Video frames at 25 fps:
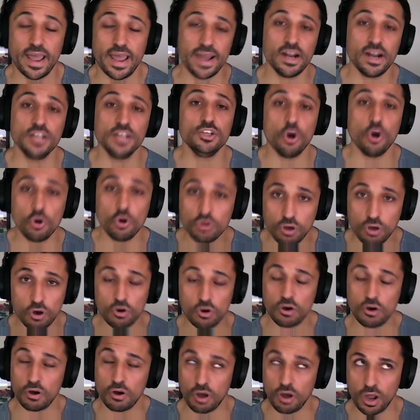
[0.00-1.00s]
And I,
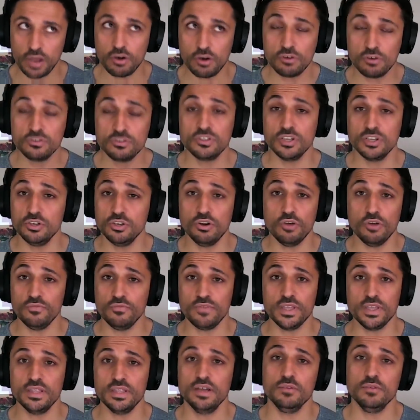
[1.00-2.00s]
I also
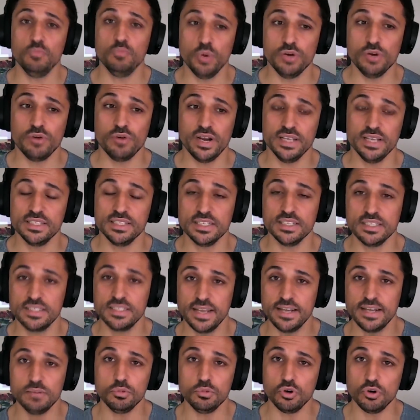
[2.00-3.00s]
don't think that win rate is
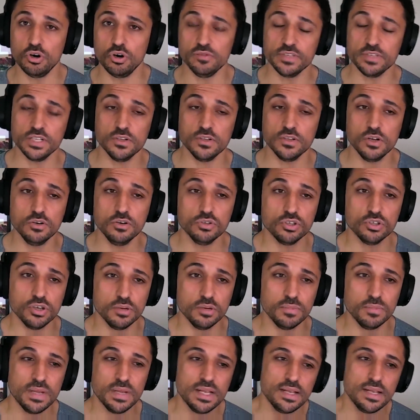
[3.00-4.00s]
sustainable over the long
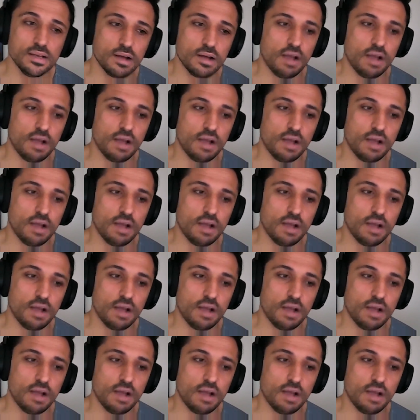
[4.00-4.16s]
term.